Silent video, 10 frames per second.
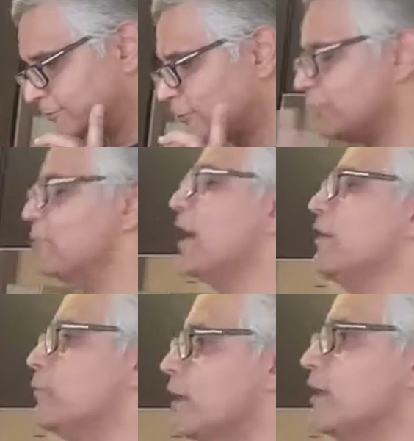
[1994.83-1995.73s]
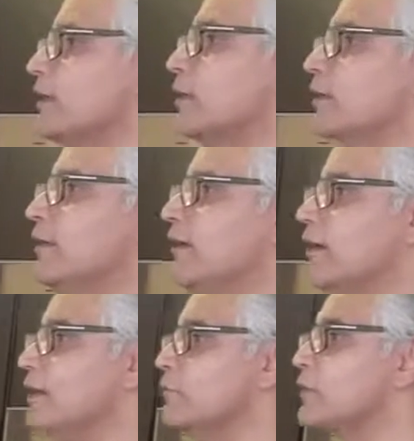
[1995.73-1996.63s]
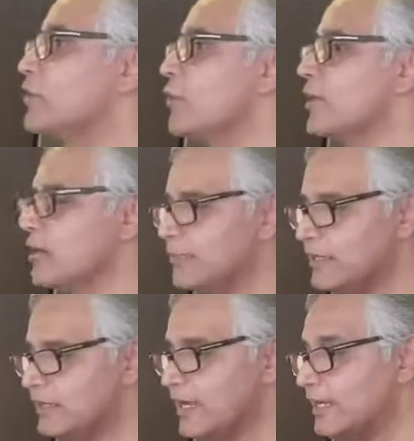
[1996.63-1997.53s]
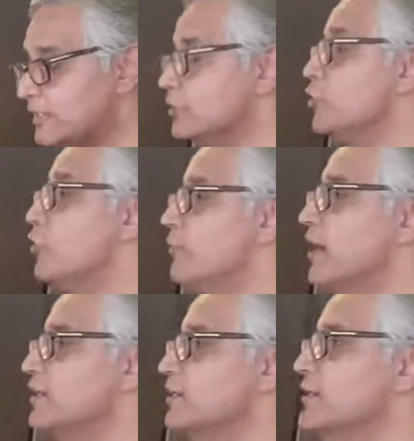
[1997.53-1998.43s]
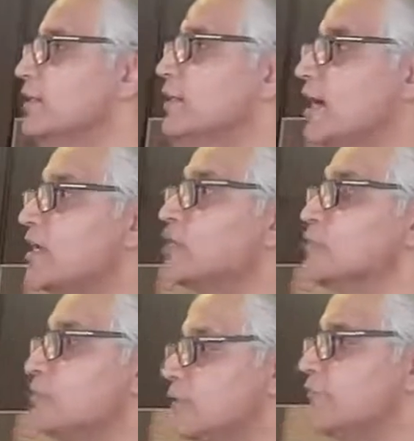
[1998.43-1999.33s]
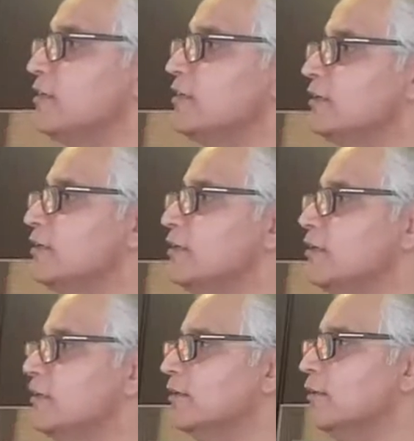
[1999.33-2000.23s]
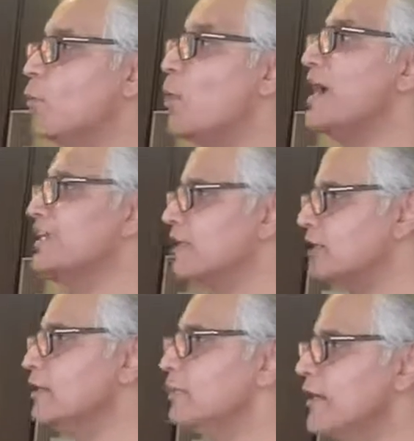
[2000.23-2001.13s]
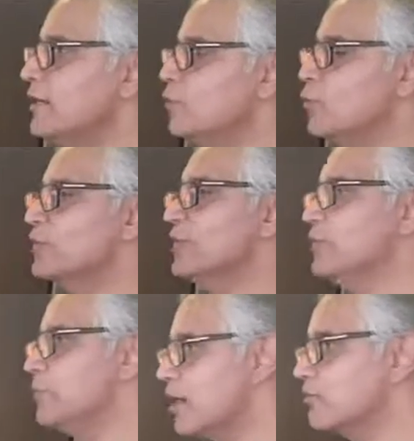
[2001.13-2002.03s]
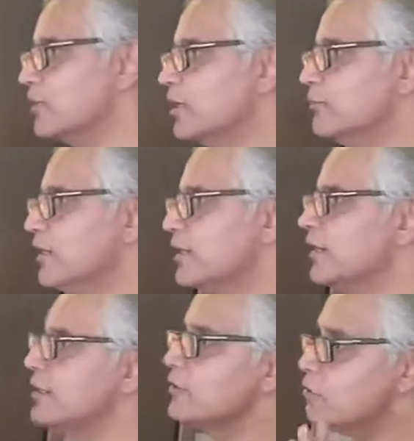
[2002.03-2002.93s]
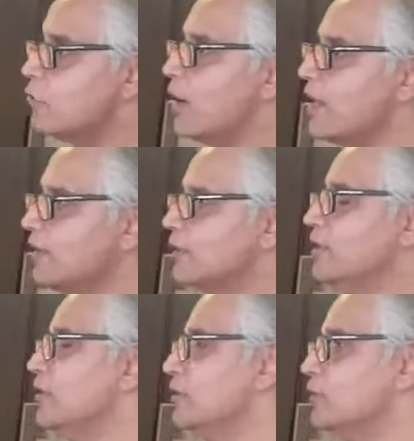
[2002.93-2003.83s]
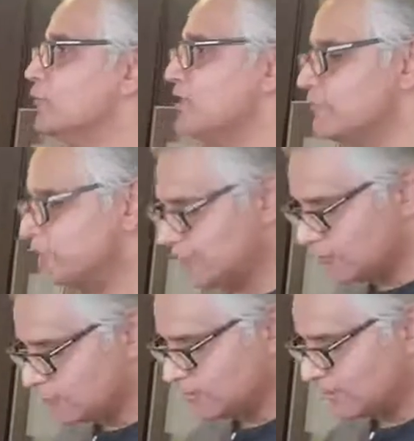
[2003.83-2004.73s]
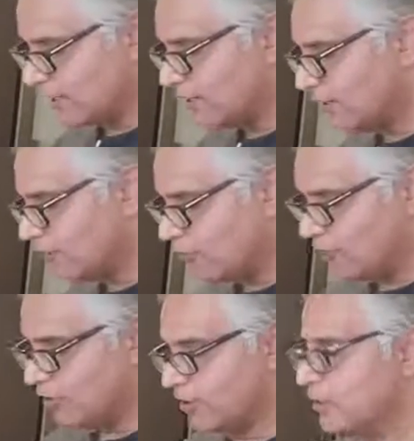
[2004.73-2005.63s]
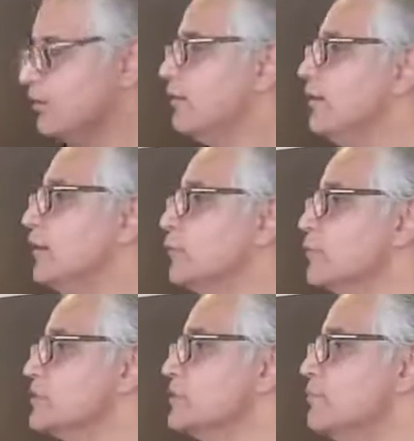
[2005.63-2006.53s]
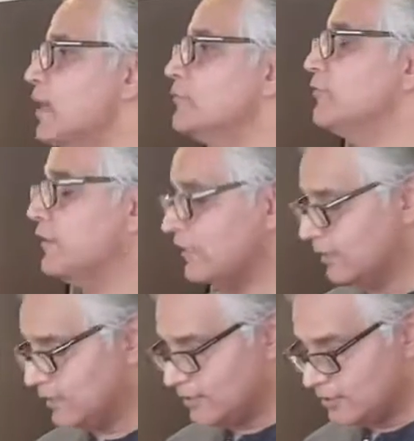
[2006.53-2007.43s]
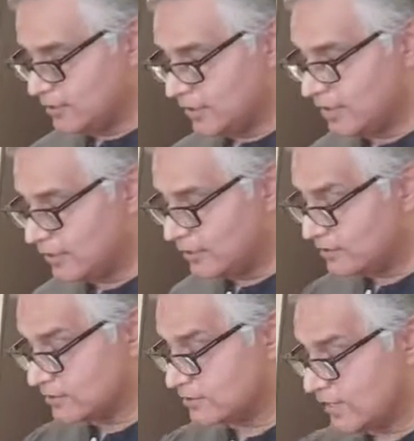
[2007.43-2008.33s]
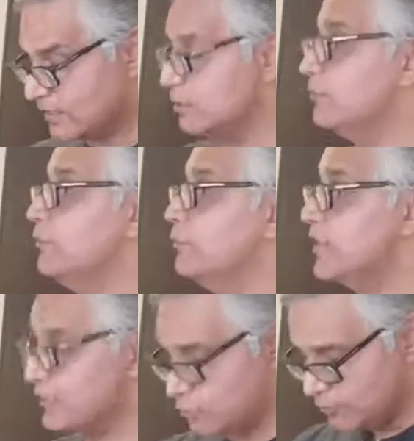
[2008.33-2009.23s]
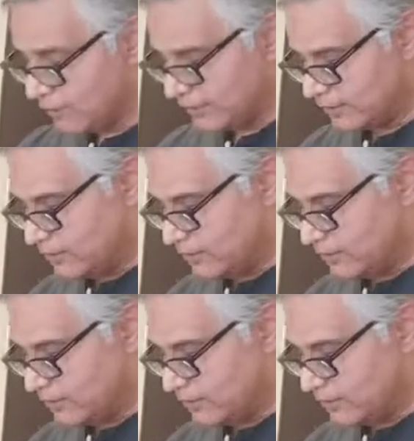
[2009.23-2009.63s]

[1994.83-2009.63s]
a bad way. Even growing up in India, I didn't know about it. I also preferred white color bread more than the brown color bread, and I don't know why. Whether it was the color or it was the mouthfeel, I just liked bread to be white.